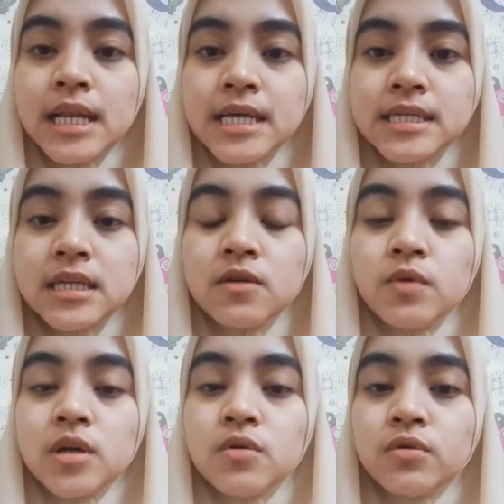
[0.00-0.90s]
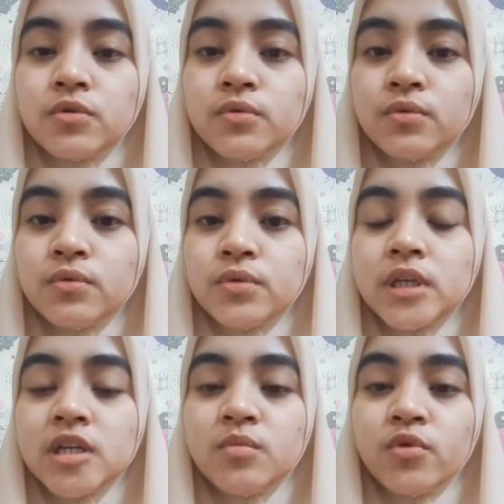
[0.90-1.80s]
Lastly, we go to
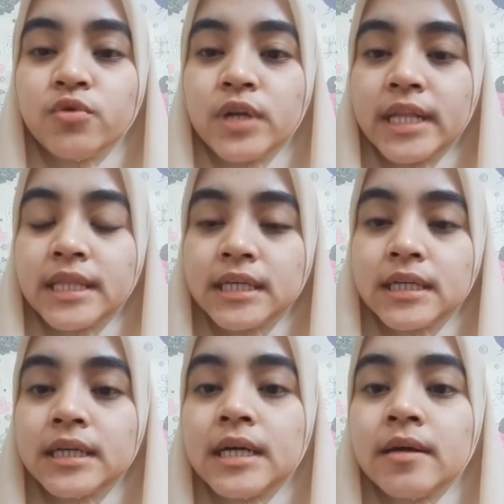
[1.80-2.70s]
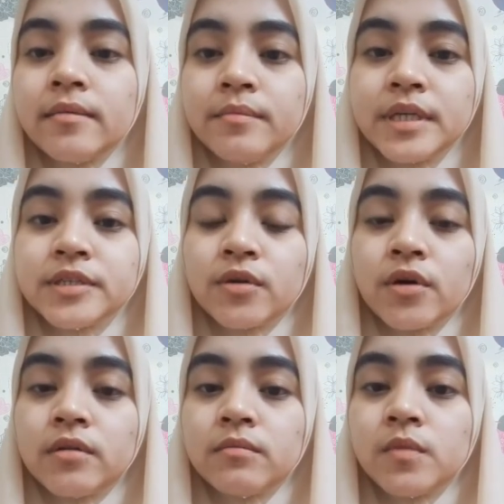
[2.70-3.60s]
demodulator. Based
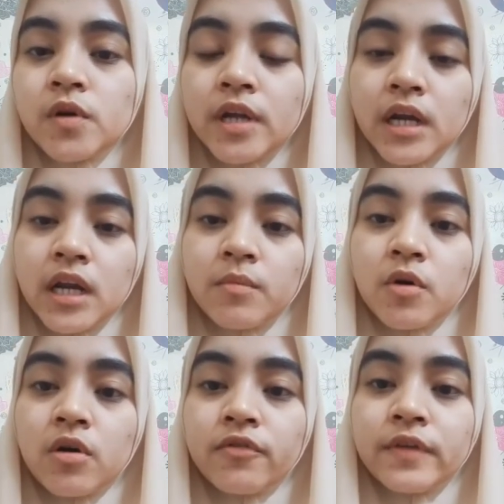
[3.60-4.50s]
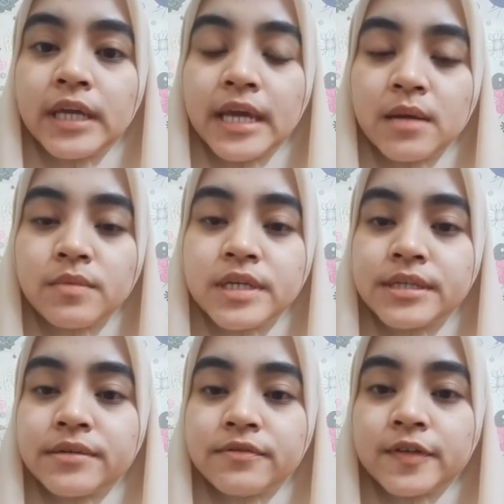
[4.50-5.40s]
on block diagram of AM
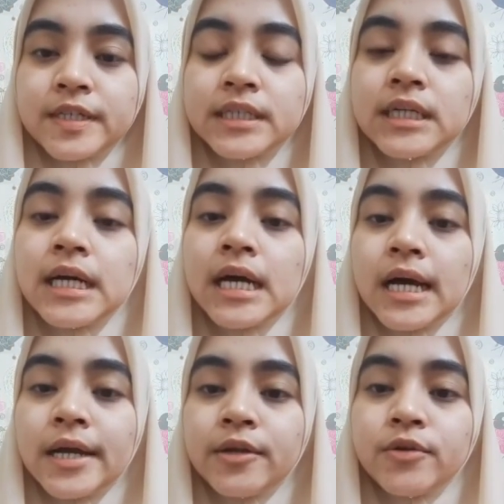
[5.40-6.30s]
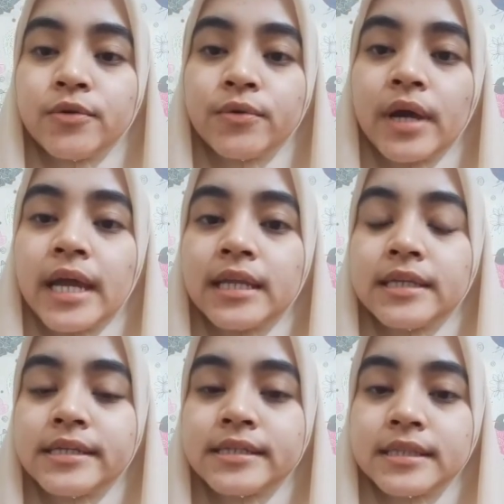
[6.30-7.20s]
receiver, I know at
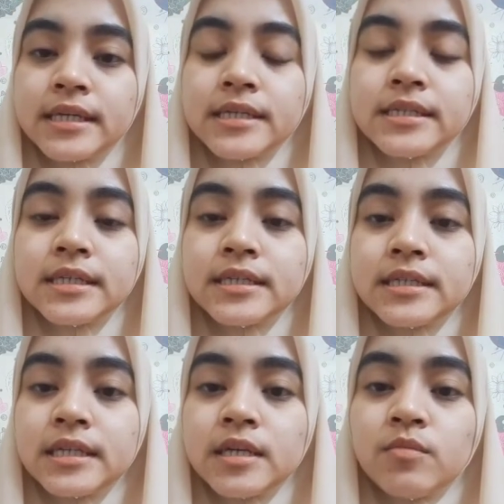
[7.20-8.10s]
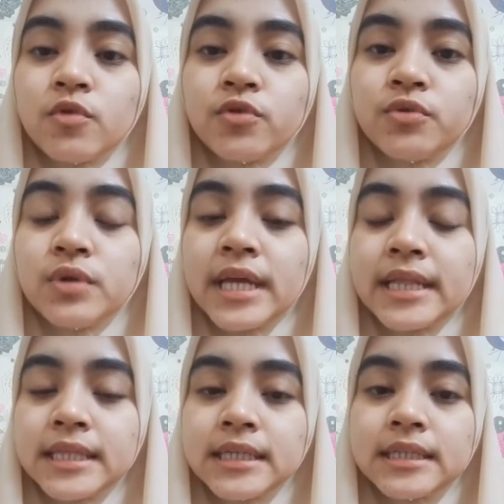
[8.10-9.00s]
this stage is
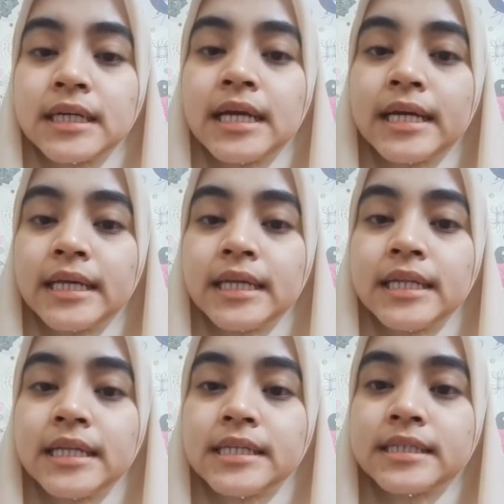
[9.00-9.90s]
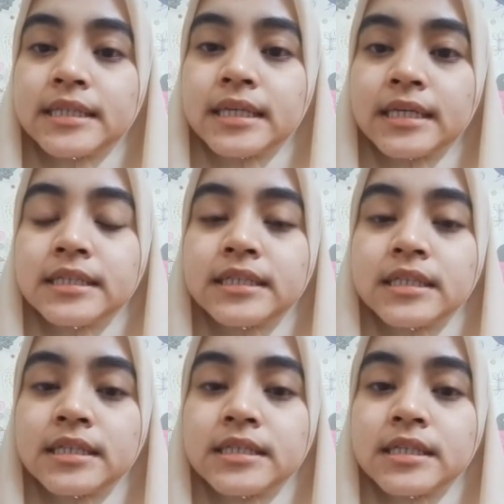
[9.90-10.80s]
demodulator. In this stage,
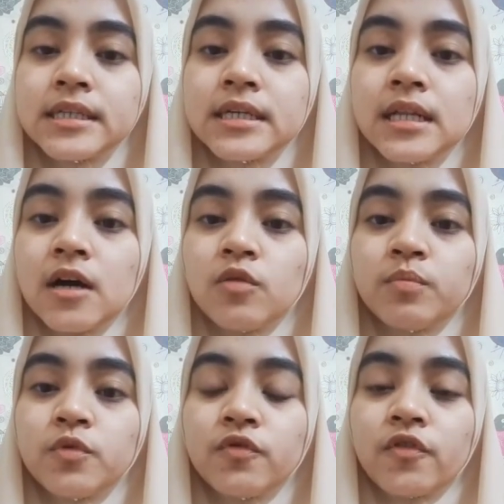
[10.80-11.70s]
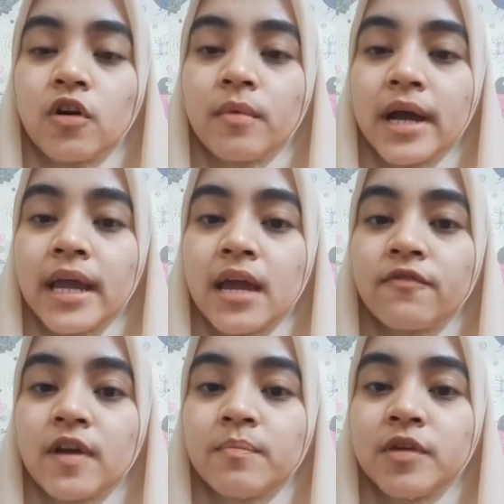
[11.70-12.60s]
the signal output from
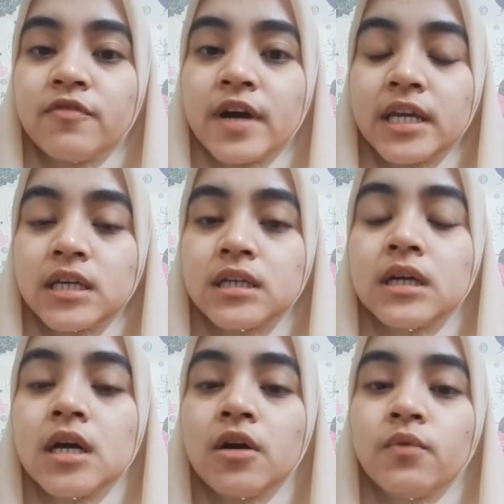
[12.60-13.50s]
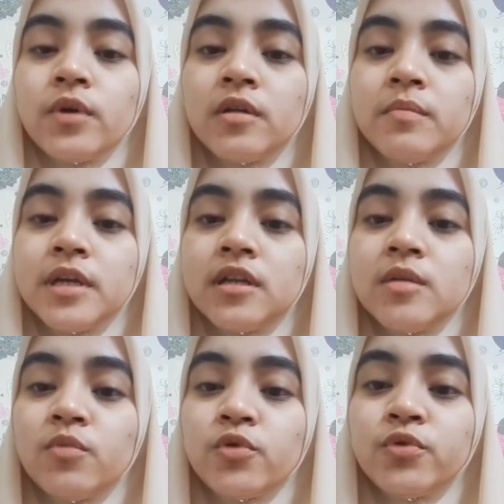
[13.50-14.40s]
IF amplifier will be
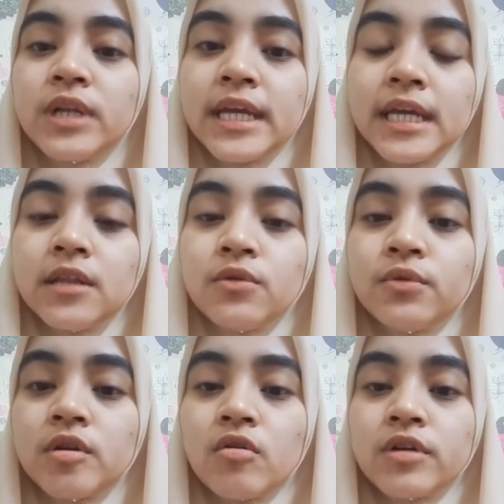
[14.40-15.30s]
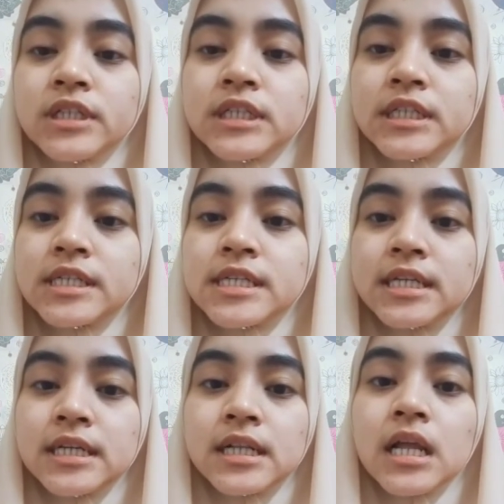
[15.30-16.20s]
demodulated to the original
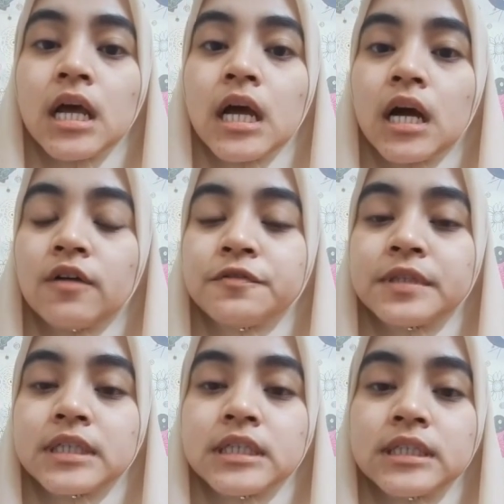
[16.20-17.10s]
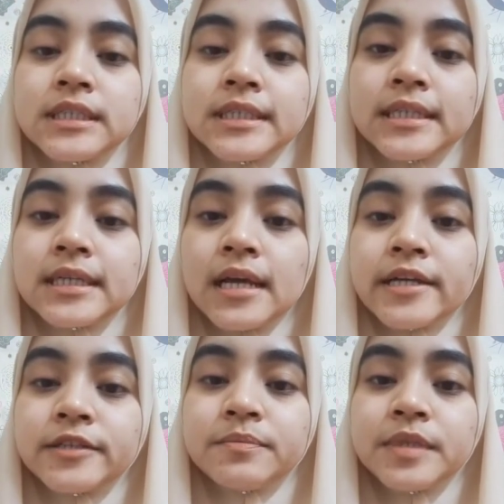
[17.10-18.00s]
signal. After the signal
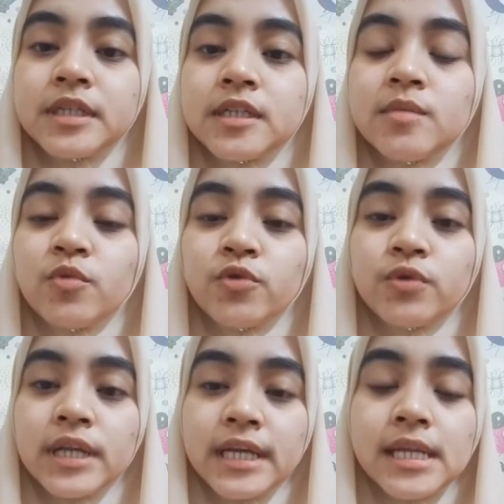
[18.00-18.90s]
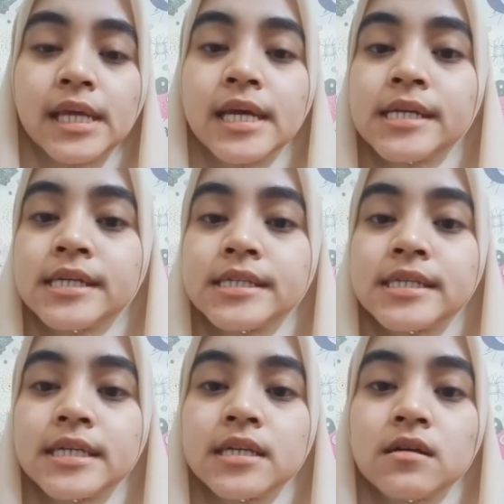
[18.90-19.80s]
has been demodulated, the
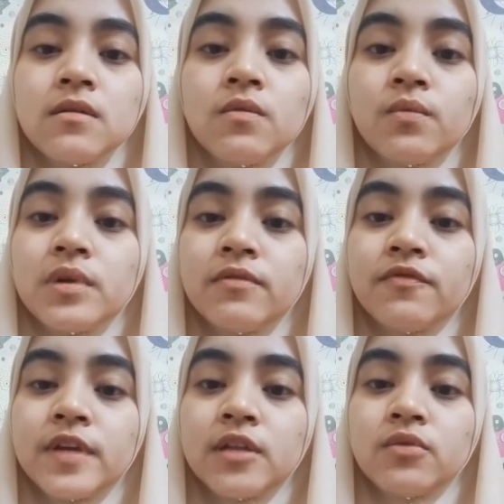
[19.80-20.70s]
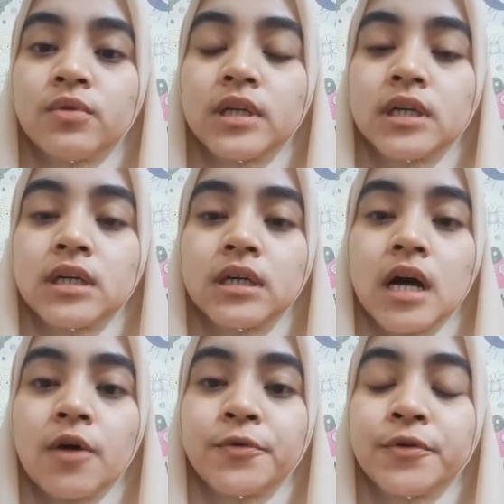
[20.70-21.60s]
signal will feed to the
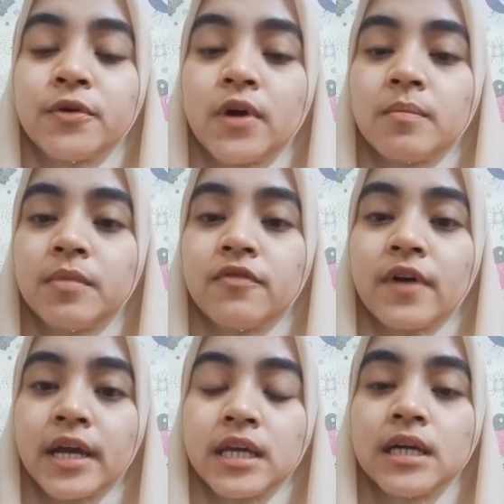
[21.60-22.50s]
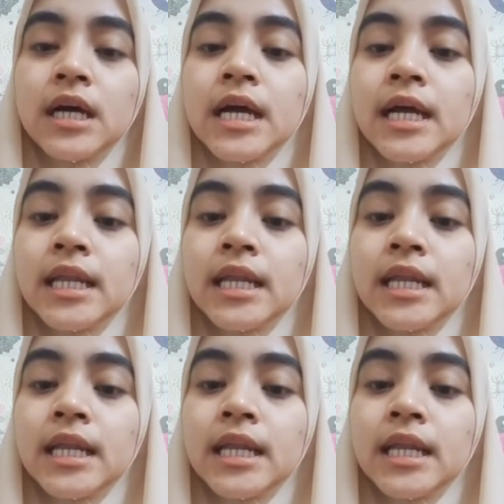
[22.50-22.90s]
audio amplifier,